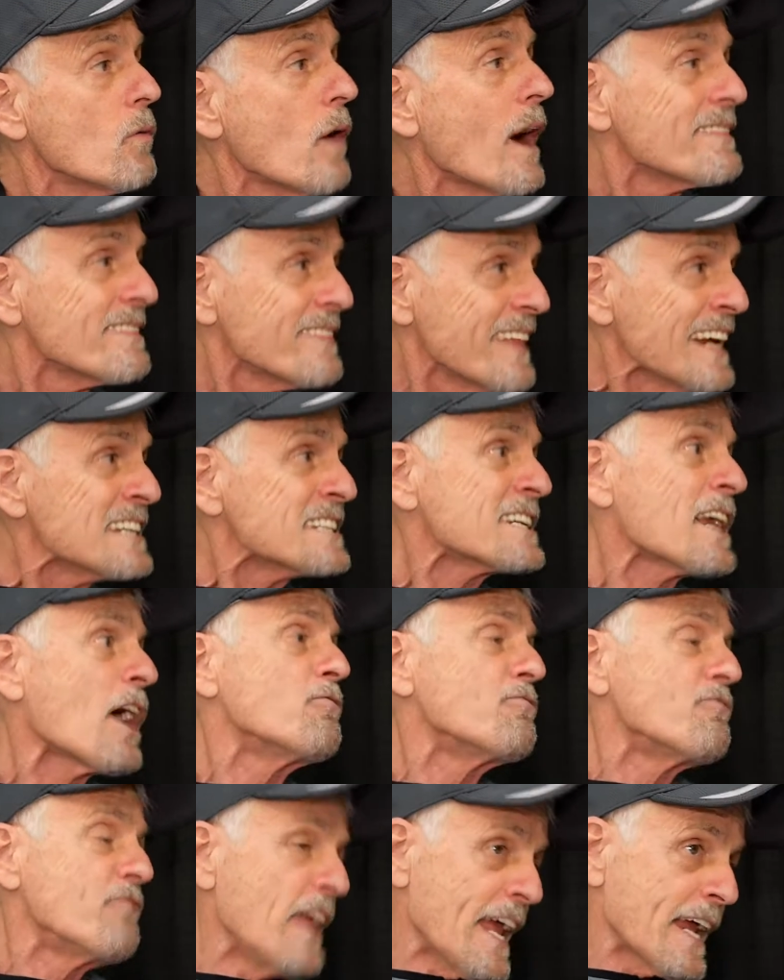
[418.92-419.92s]
Well, I think so,
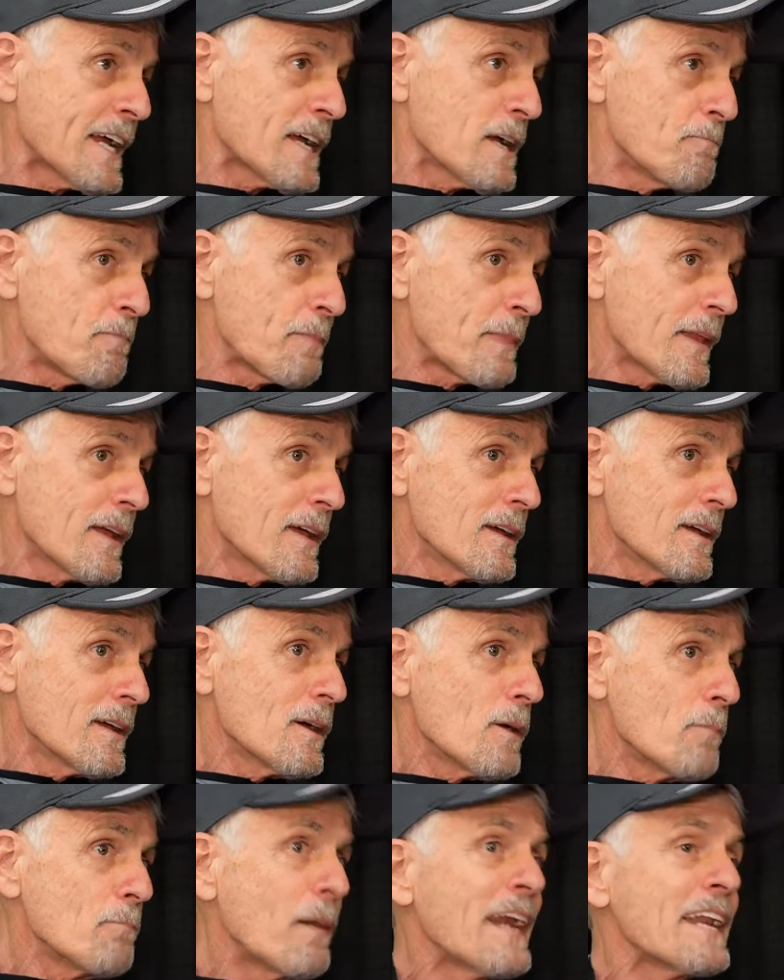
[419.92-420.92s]
Flick.
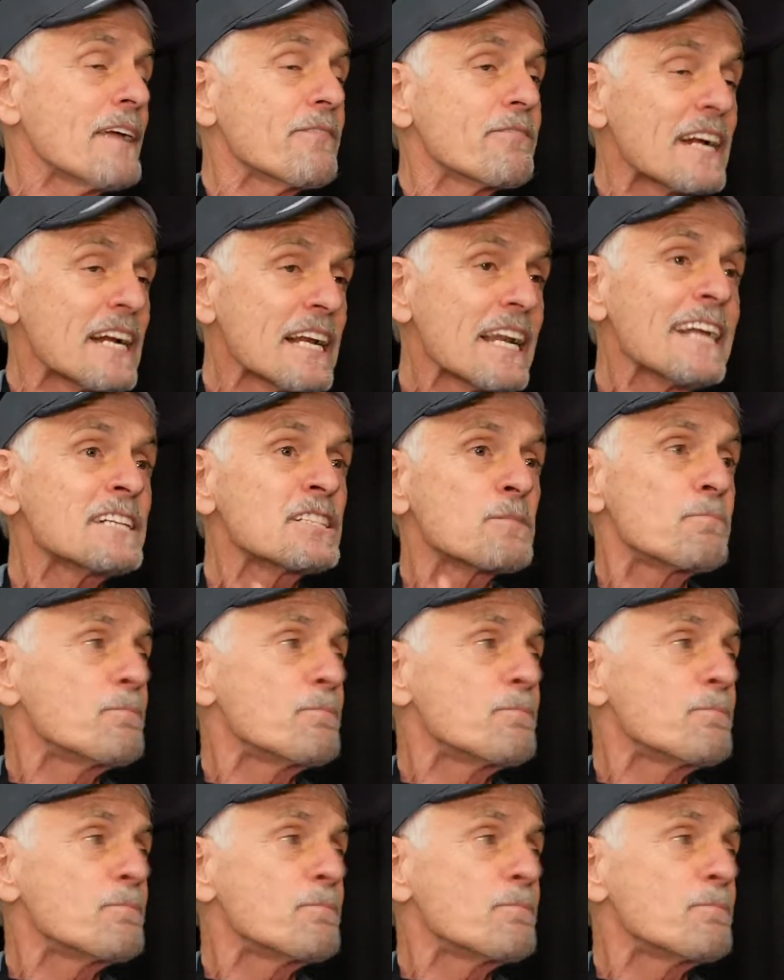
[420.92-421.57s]
But if Clint's